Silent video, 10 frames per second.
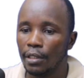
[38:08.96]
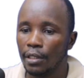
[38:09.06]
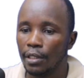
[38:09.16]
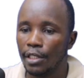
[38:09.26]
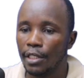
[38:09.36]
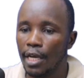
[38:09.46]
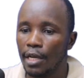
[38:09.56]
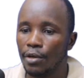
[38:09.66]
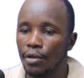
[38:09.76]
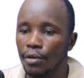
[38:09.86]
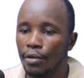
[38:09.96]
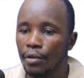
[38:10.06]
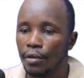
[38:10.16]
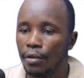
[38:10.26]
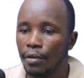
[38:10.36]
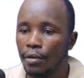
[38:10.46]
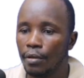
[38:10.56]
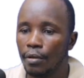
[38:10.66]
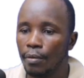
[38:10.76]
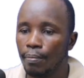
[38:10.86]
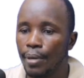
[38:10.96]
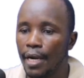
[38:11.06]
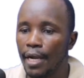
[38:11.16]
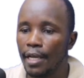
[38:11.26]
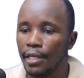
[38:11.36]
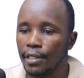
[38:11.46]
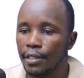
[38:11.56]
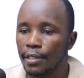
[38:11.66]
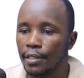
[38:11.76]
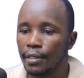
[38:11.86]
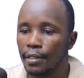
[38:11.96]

Shadow price.